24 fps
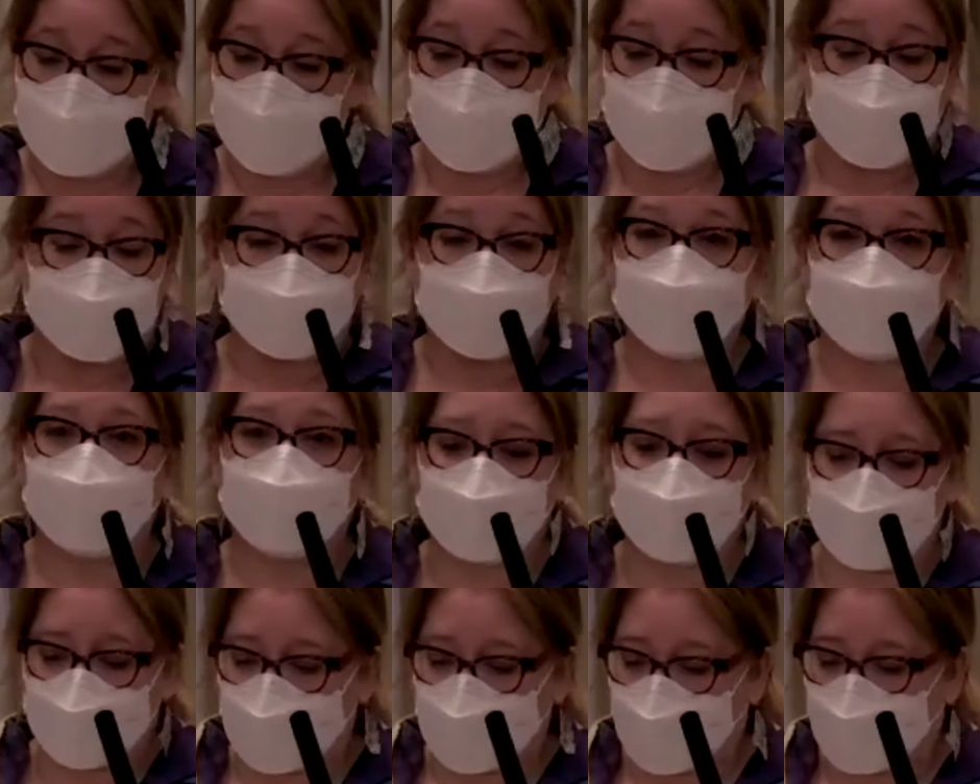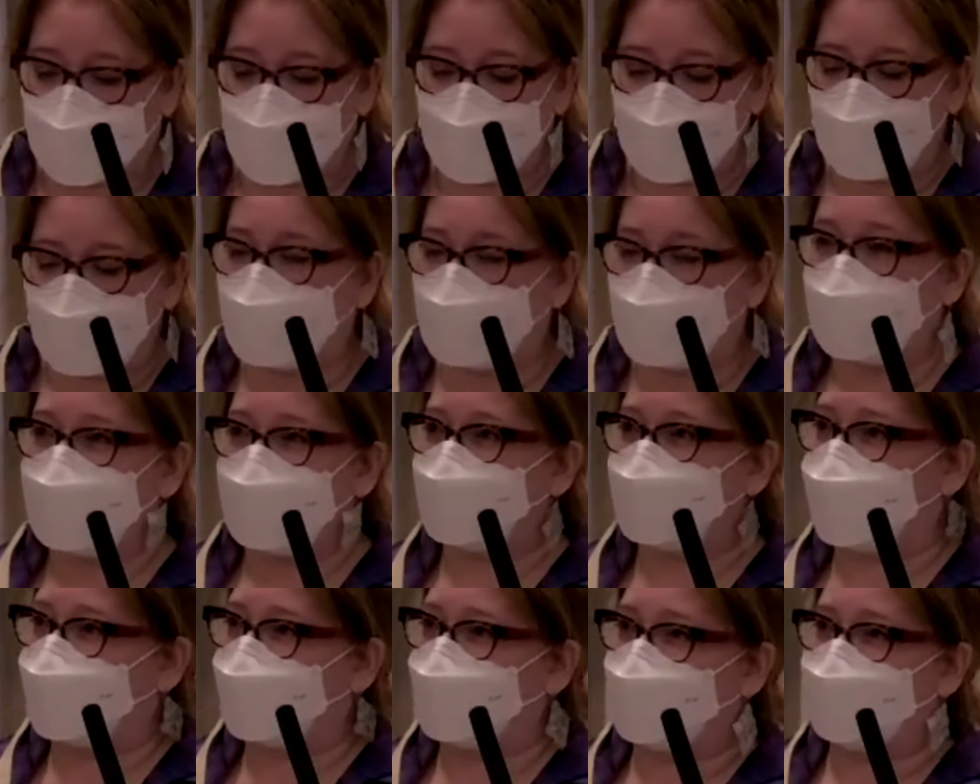A spiritual community
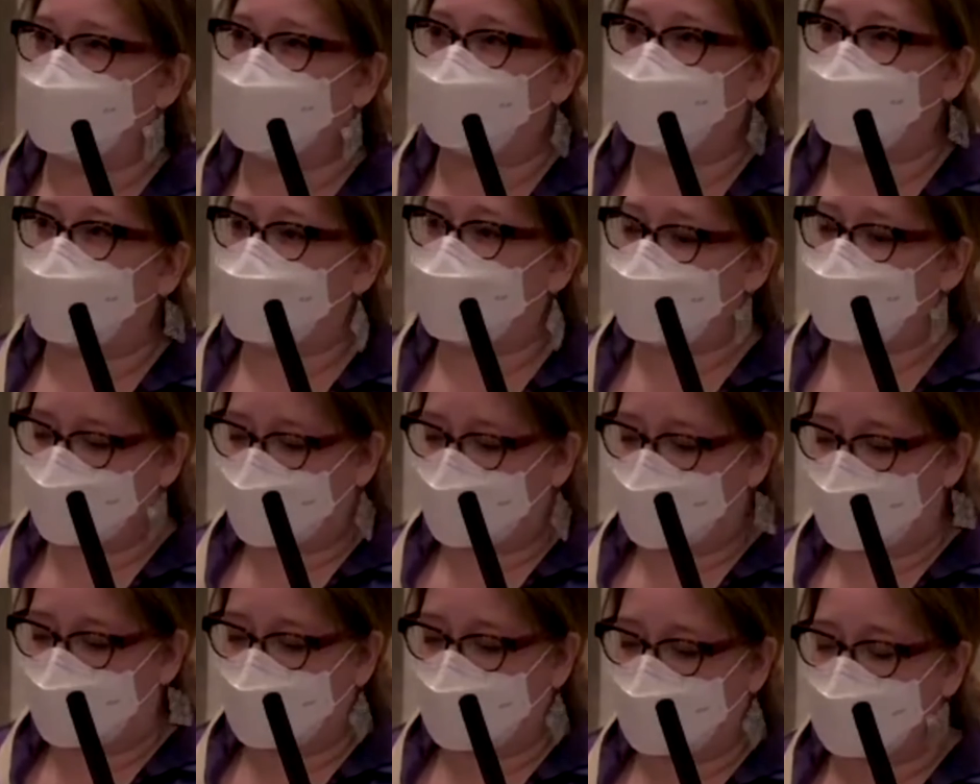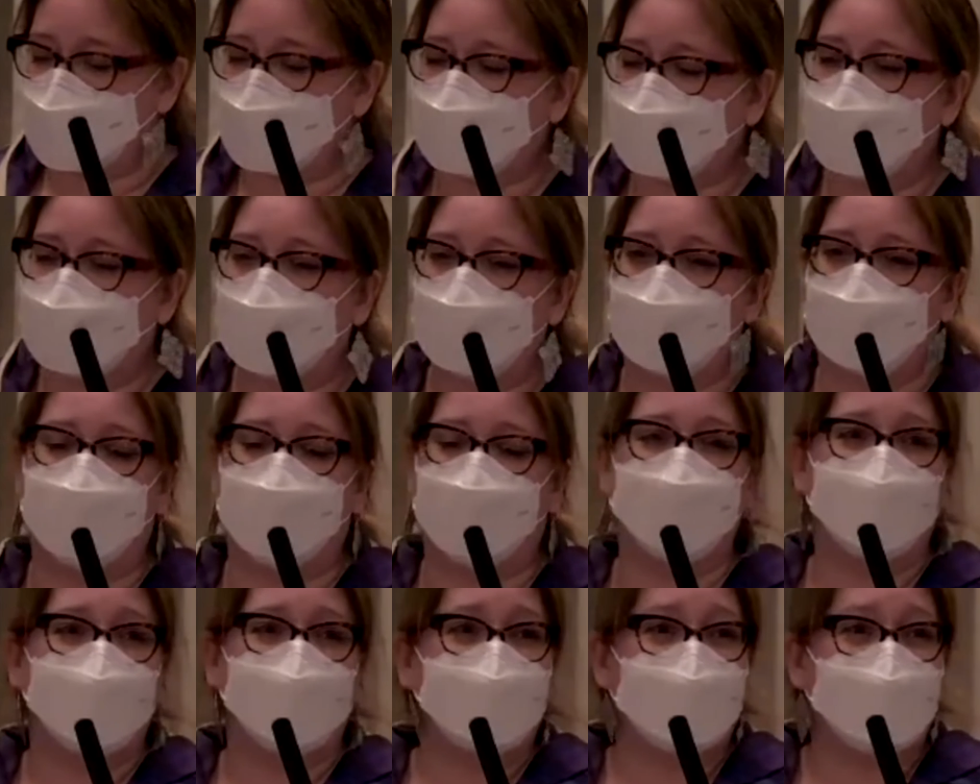that is based in deep
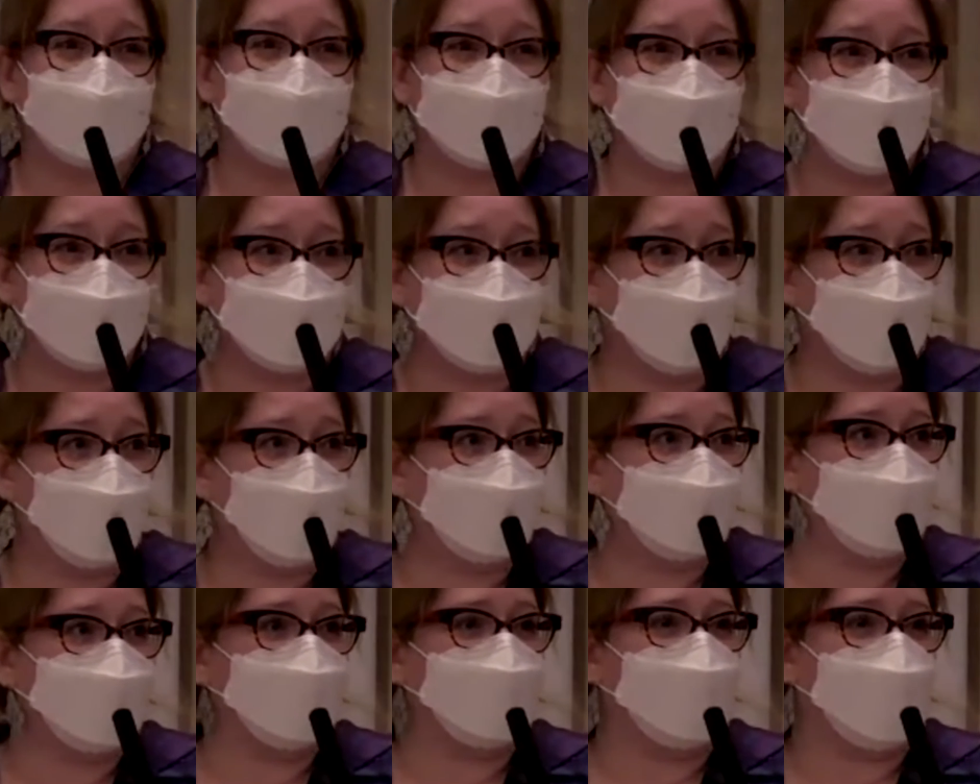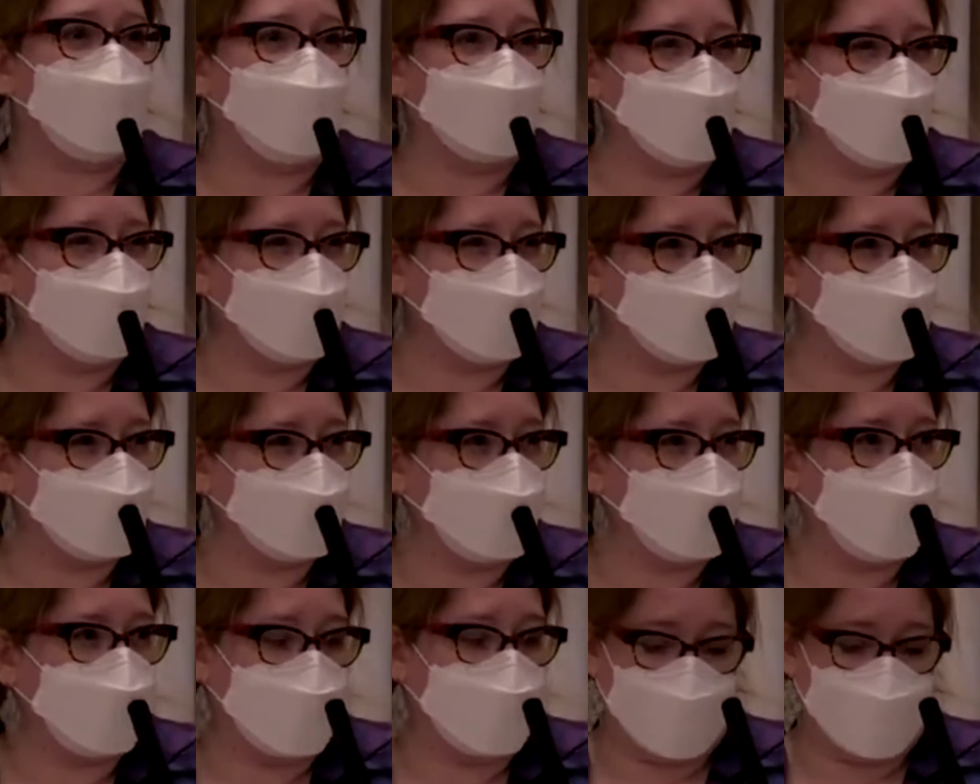love and
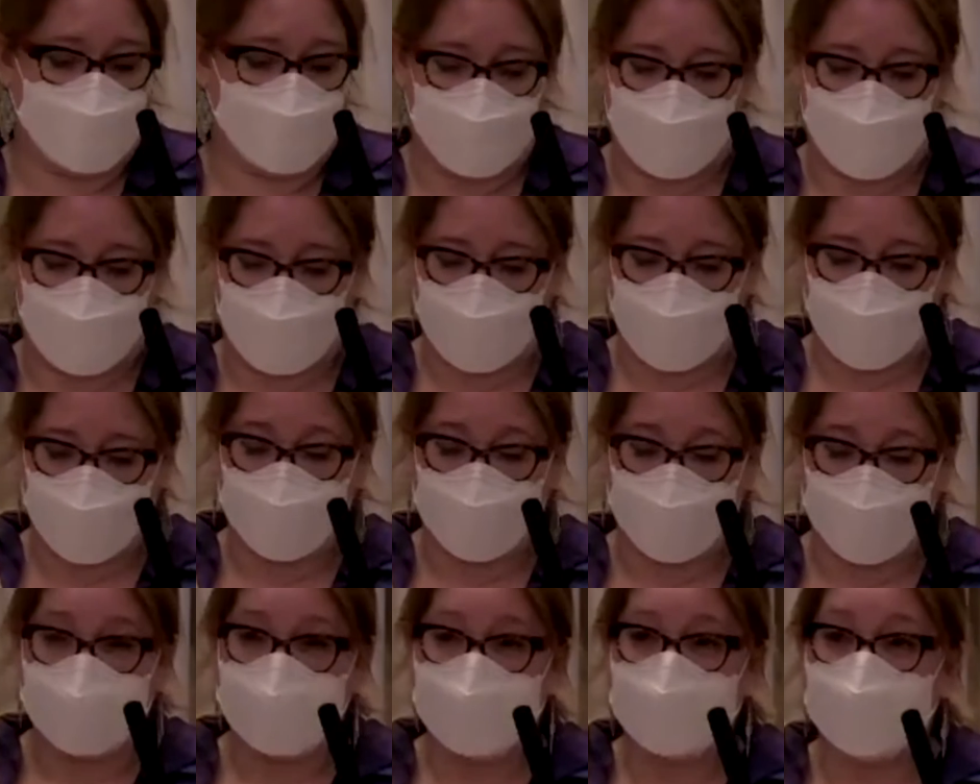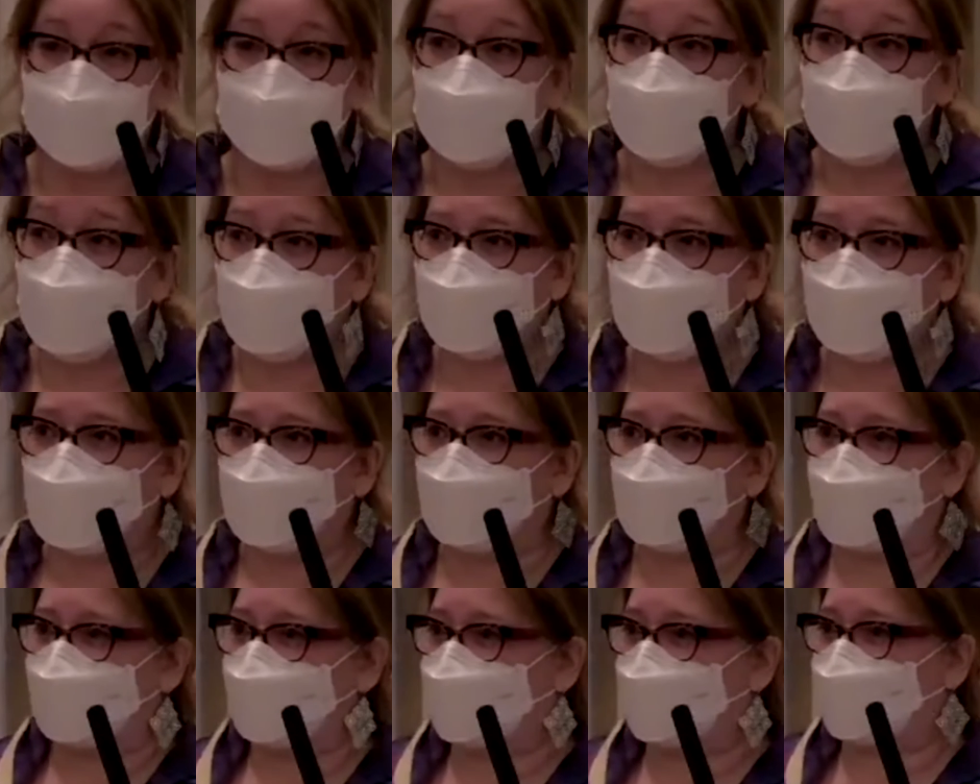joy, knowing
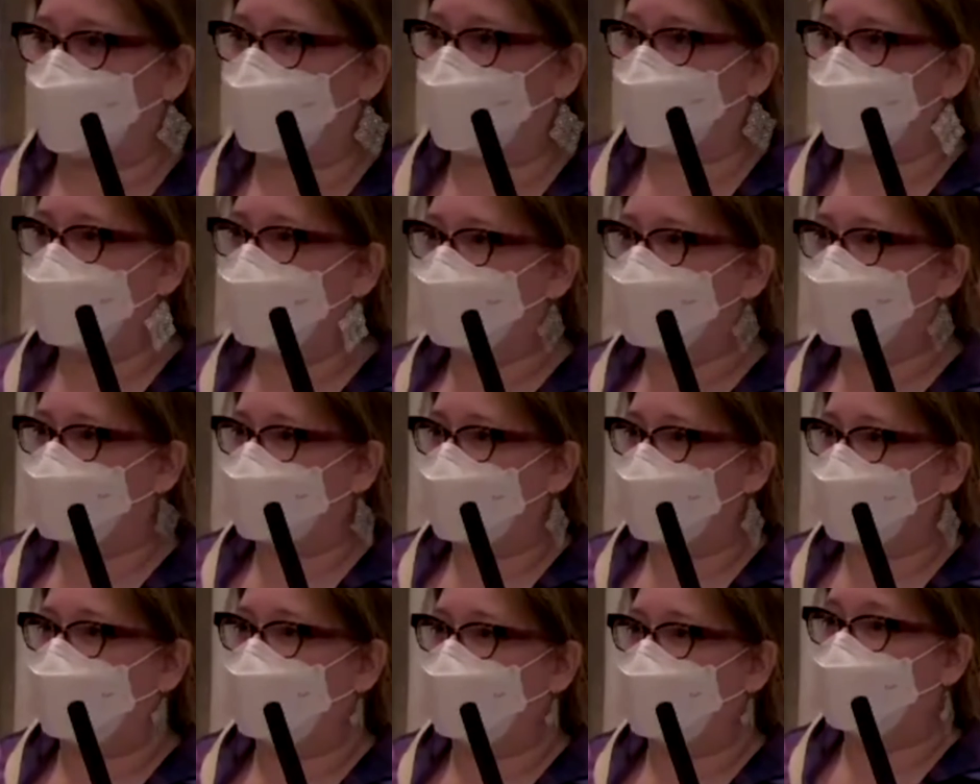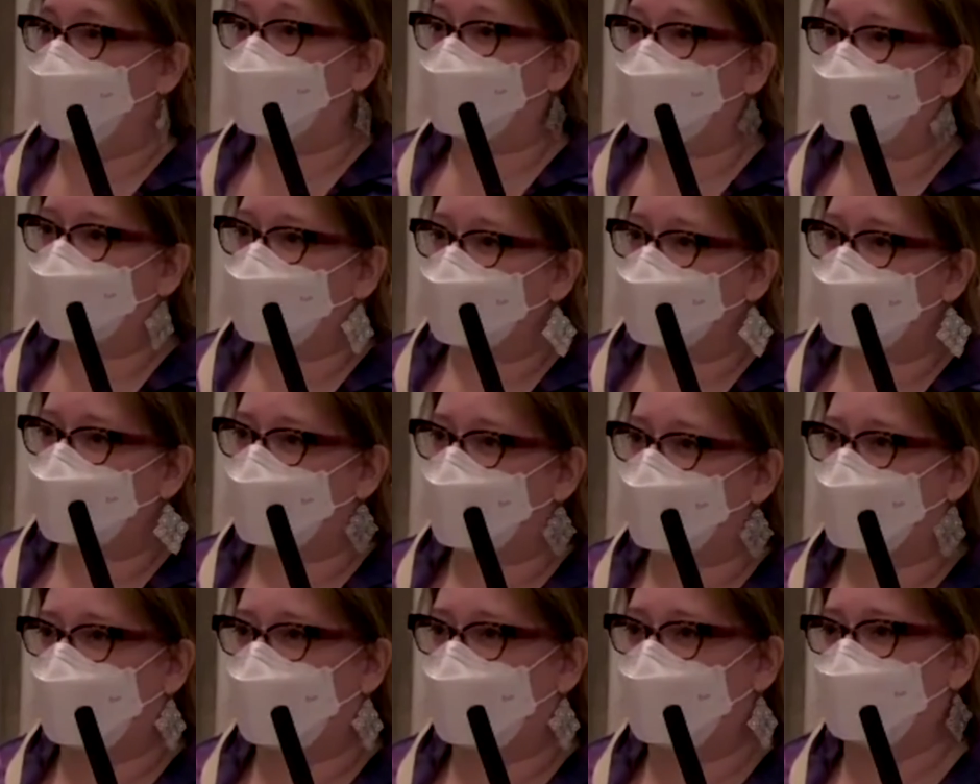that joy is not a privilege,
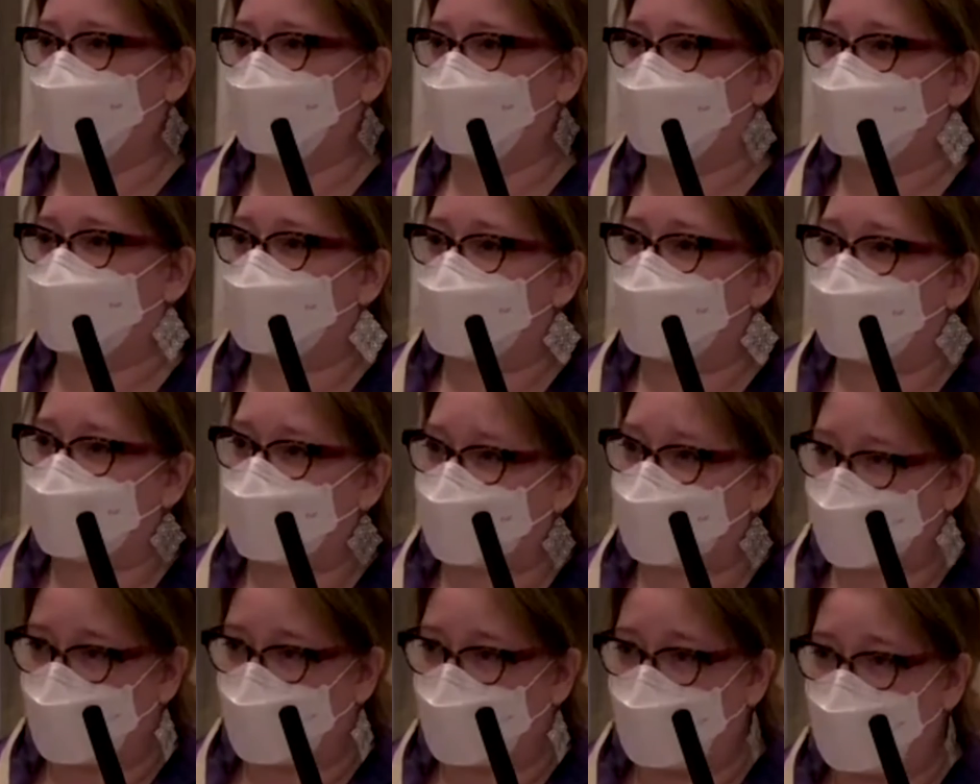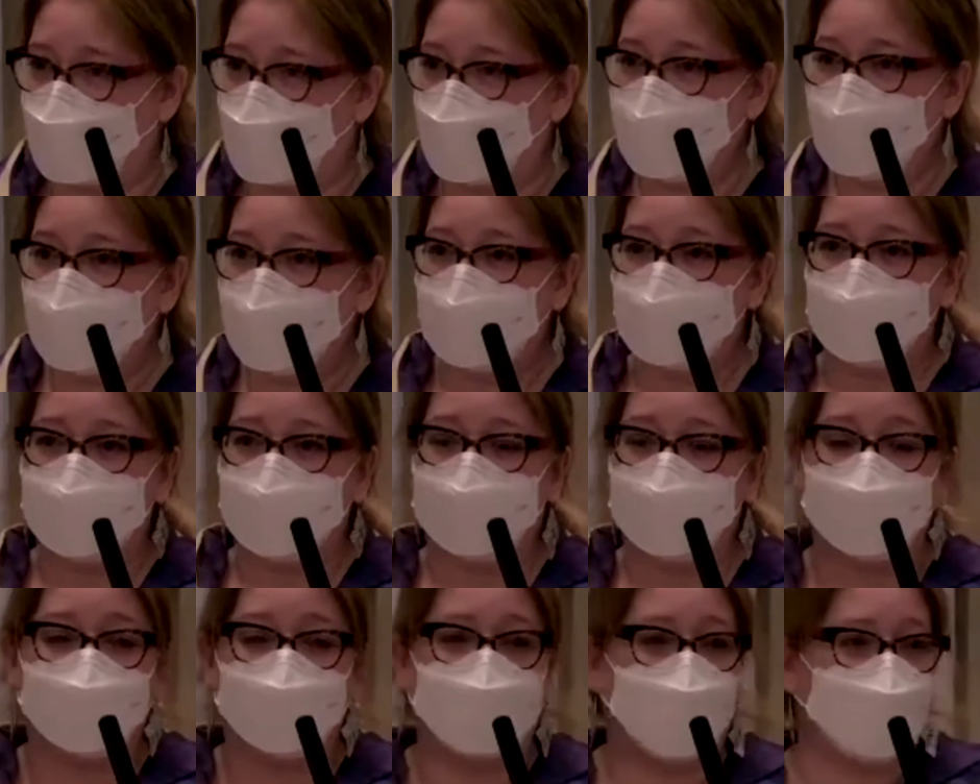but it is essential
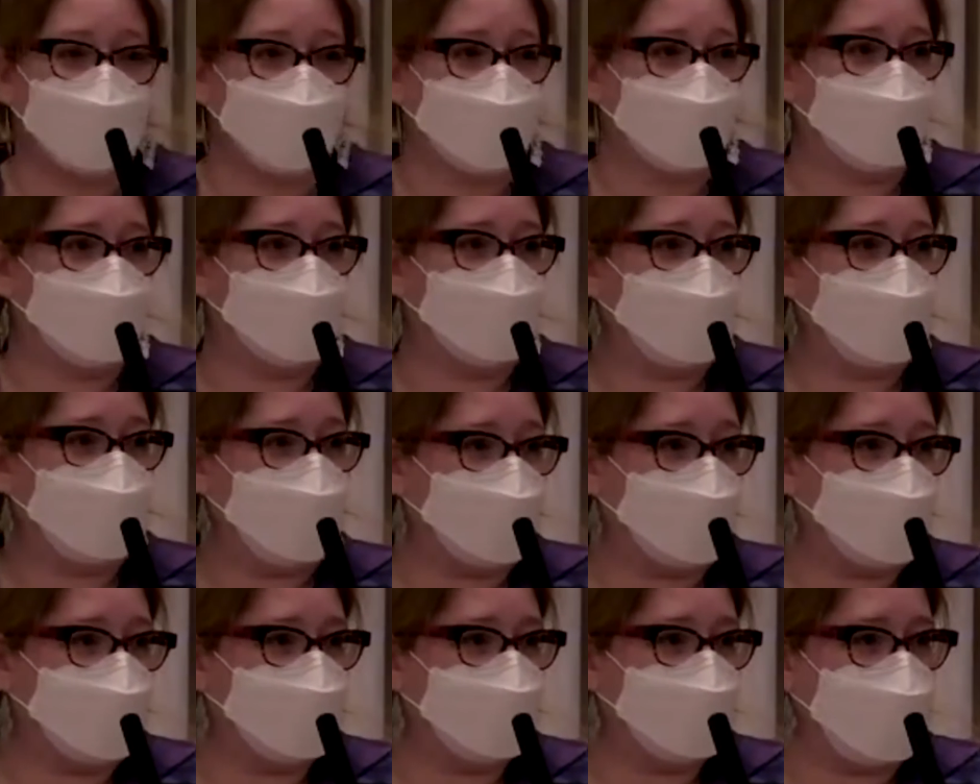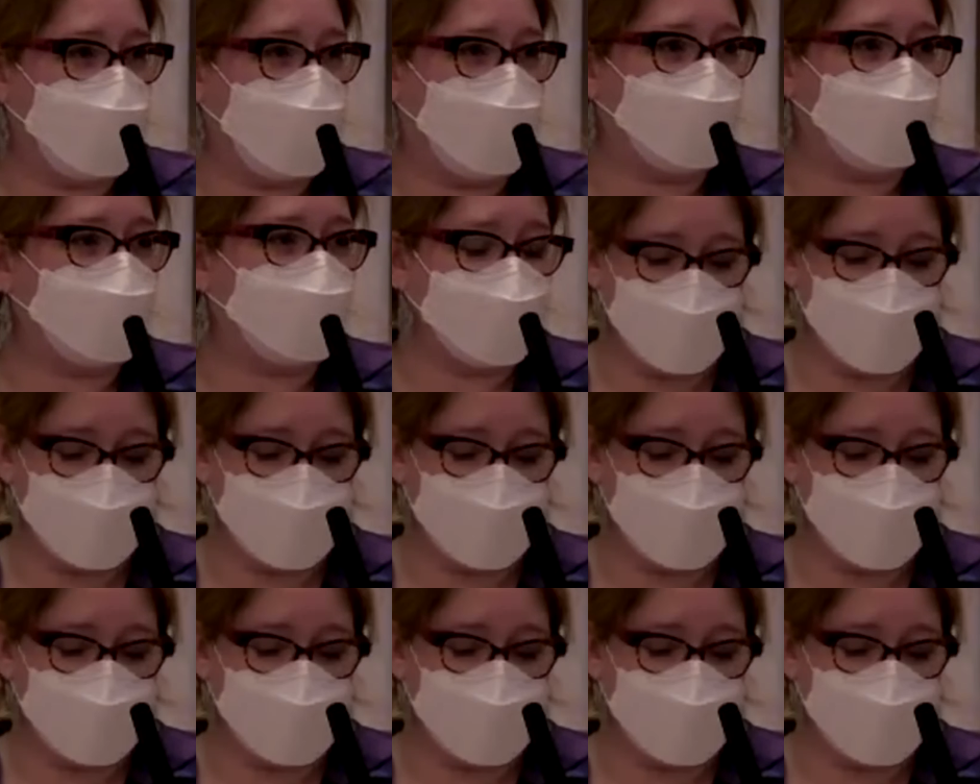for our path.